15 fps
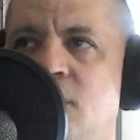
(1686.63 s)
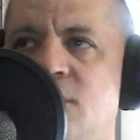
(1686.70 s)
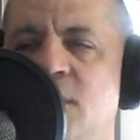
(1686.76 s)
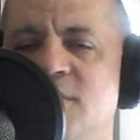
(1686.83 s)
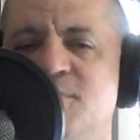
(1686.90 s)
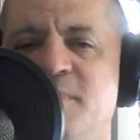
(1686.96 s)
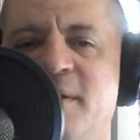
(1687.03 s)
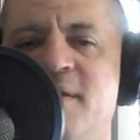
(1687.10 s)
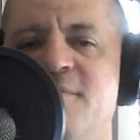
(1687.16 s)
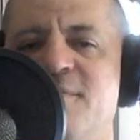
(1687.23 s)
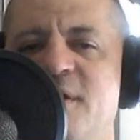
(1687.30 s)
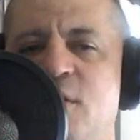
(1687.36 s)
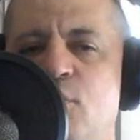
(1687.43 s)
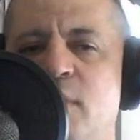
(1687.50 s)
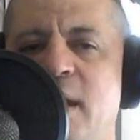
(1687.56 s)
let's play the
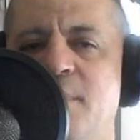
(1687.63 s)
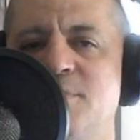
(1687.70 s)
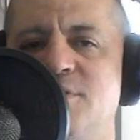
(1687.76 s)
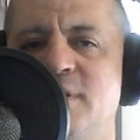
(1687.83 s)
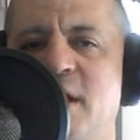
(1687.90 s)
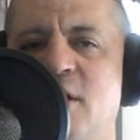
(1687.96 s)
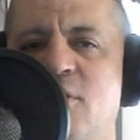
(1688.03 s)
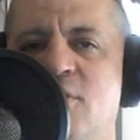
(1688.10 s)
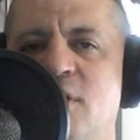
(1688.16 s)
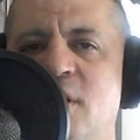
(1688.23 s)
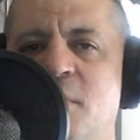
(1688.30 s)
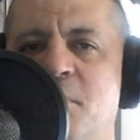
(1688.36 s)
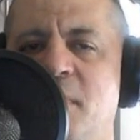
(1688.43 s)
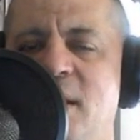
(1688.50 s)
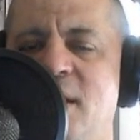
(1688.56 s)
video game sound
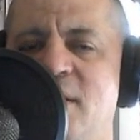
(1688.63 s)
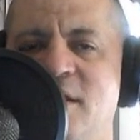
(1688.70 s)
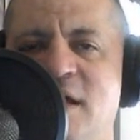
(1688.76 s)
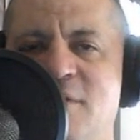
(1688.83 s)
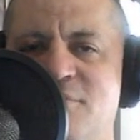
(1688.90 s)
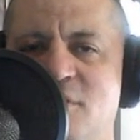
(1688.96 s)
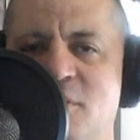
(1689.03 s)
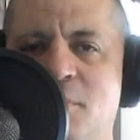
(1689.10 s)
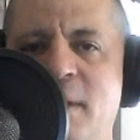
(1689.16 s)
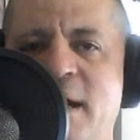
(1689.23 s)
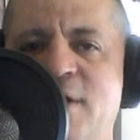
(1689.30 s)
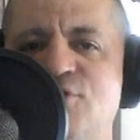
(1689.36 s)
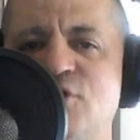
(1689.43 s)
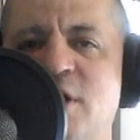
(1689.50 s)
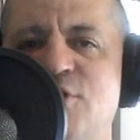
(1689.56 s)
immediately after the
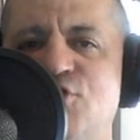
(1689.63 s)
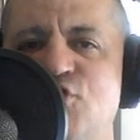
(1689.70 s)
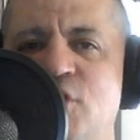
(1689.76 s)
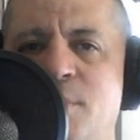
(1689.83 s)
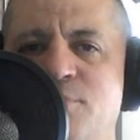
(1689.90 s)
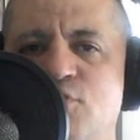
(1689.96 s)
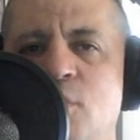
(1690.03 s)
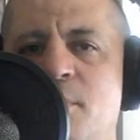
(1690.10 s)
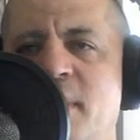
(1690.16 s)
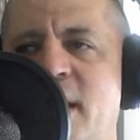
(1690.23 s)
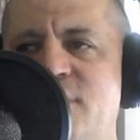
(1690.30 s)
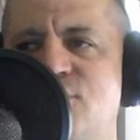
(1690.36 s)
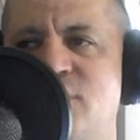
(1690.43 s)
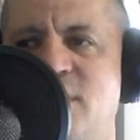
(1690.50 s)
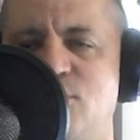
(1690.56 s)
match and jump to a
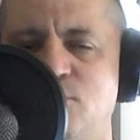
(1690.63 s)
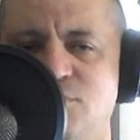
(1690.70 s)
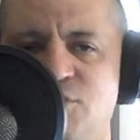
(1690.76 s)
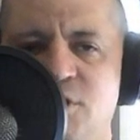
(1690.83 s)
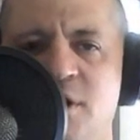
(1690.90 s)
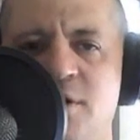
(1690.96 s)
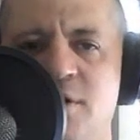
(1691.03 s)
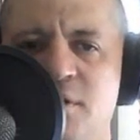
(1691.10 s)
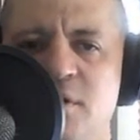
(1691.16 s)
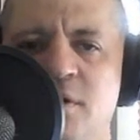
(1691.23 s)
backstage with Gia.